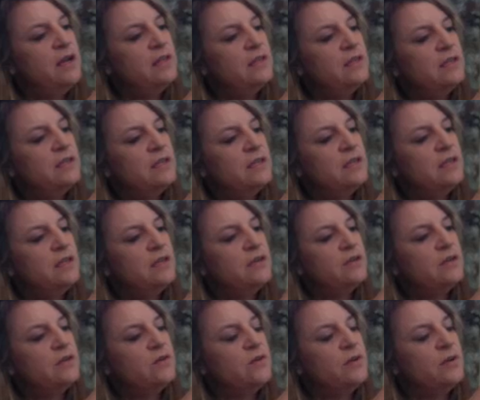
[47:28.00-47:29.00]
and then
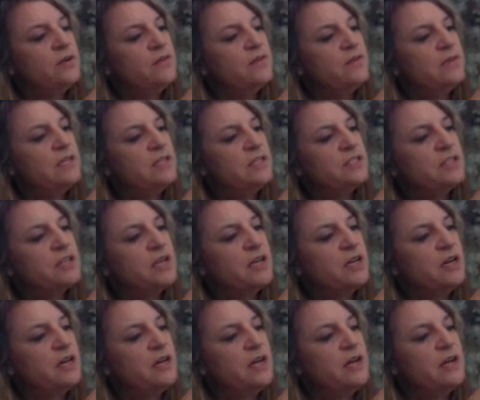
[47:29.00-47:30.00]
another 1/4 of an inch I
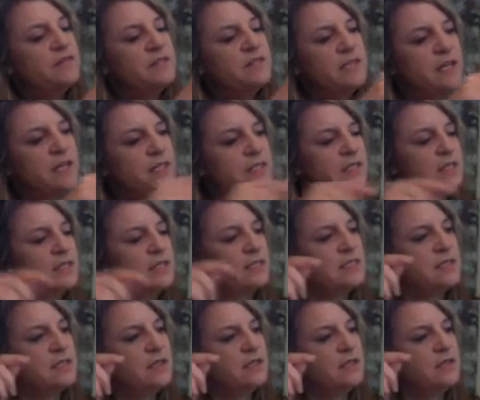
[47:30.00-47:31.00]
cut off to get to
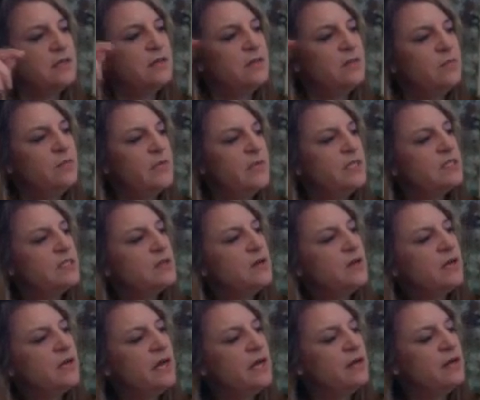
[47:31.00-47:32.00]
this layer. But it's
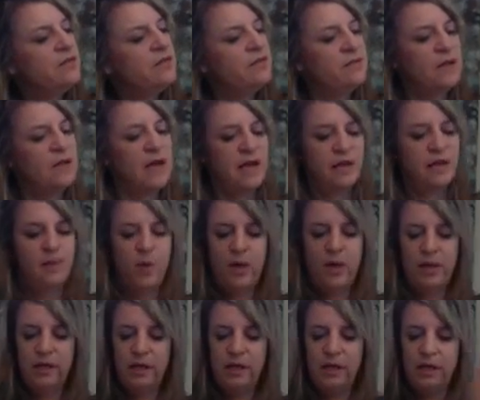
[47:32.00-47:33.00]
all kind of
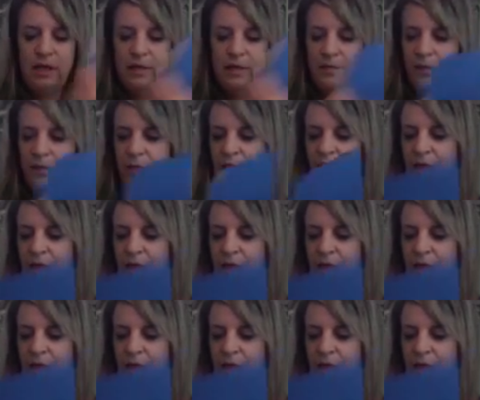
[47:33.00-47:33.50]
eyeballing it.